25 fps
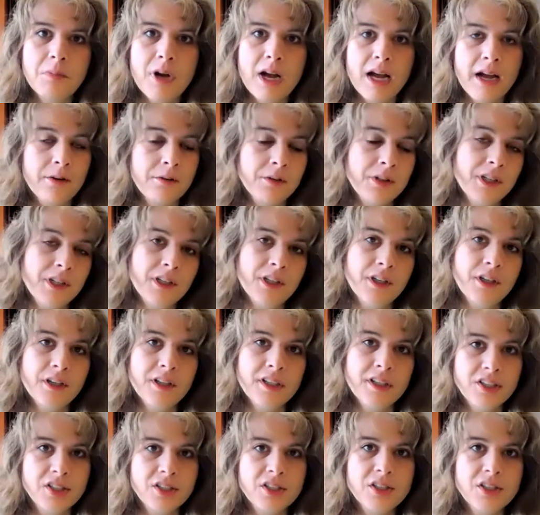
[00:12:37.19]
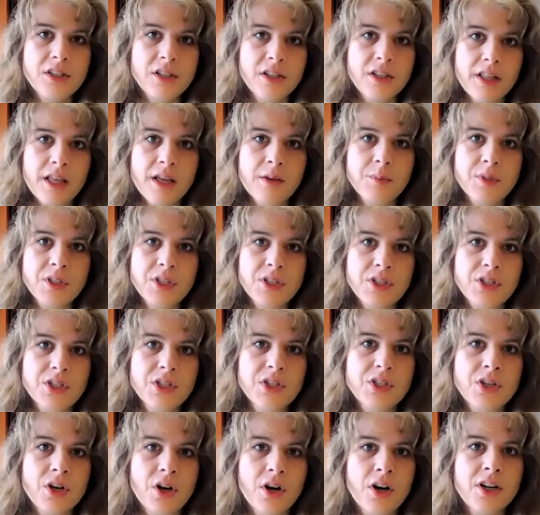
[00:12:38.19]
I would encourage them to
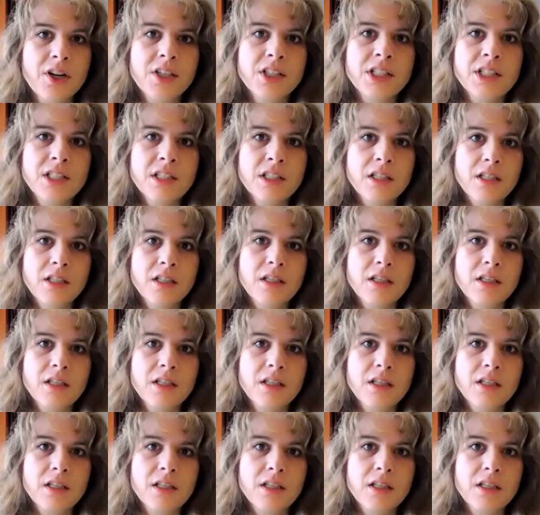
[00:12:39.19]
start